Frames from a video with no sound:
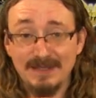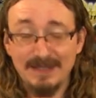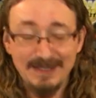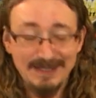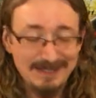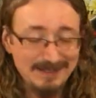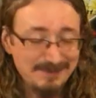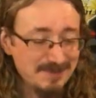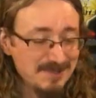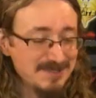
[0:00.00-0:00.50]

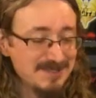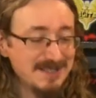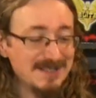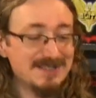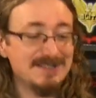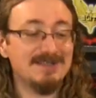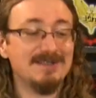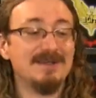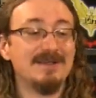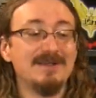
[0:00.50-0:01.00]
and it was uh,
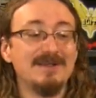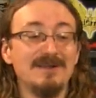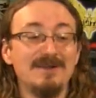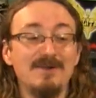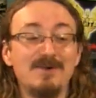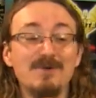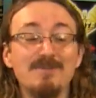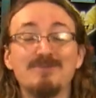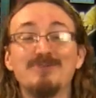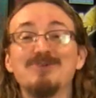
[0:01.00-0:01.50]
uh,
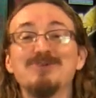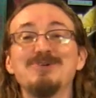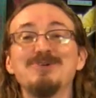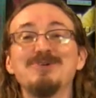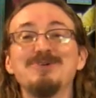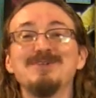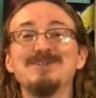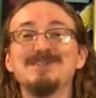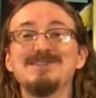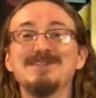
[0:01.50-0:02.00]

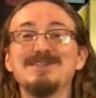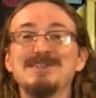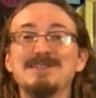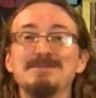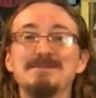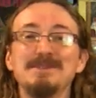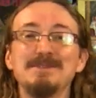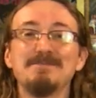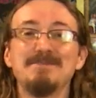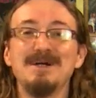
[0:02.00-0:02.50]
homebrewed and sent to
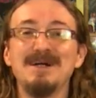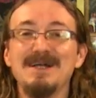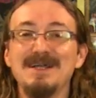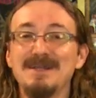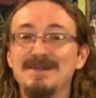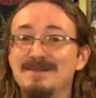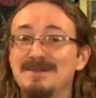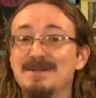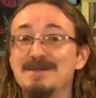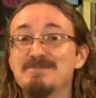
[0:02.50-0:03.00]
me
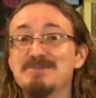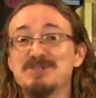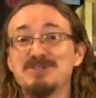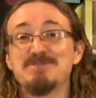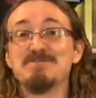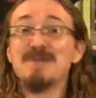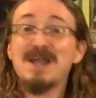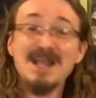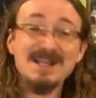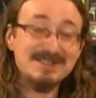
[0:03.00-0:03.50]
by uh,
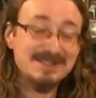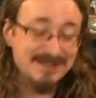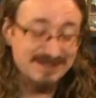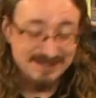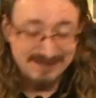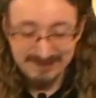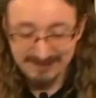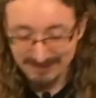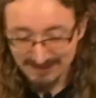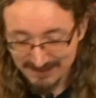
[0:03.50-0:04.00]
Mister
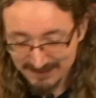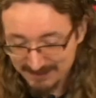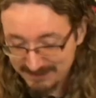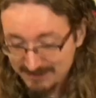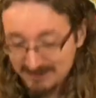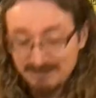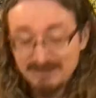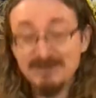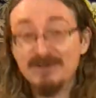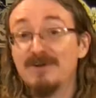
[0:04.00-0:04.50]
Maskus, who also
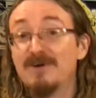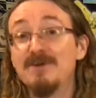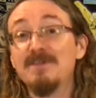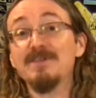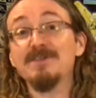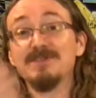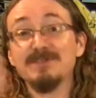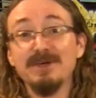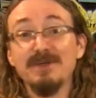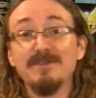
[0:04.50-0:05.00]
sent me all
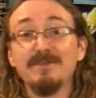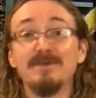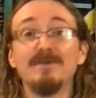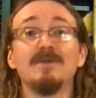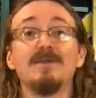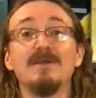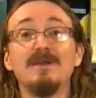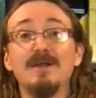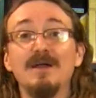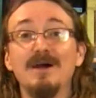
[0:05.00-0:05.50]
this other
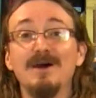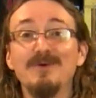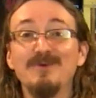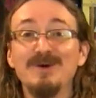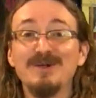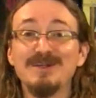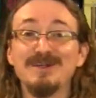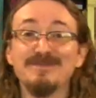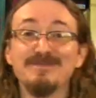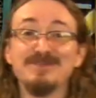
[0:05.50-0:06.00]
uh,
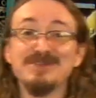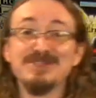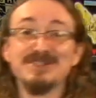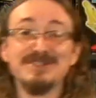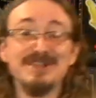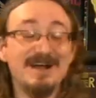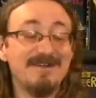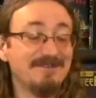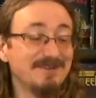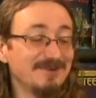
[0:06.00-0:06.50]
wonderful
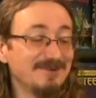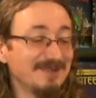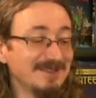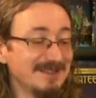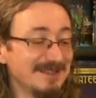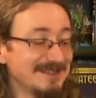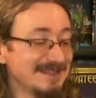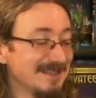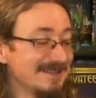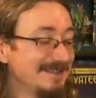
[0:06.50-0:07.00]
stuff. He
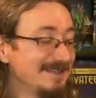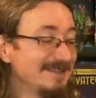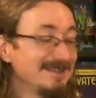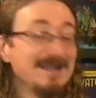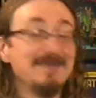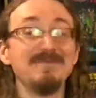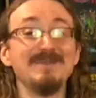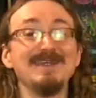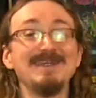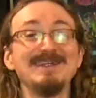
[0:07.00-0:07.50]
really is, I think,
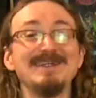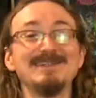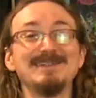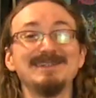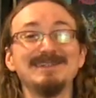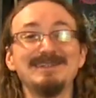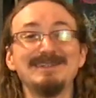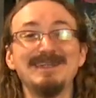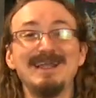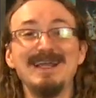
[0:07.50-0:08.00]
I'm thinking he's
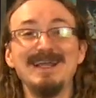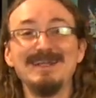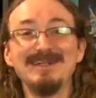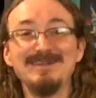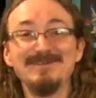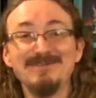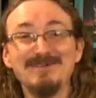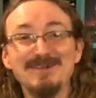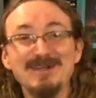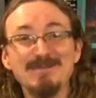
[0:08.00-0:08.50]
a good
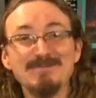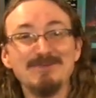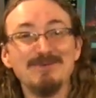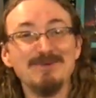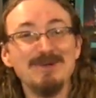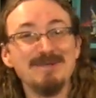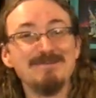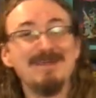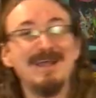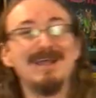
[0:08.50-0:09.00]
candidate for number
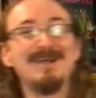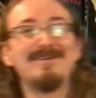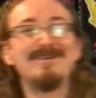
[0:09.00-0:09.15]
one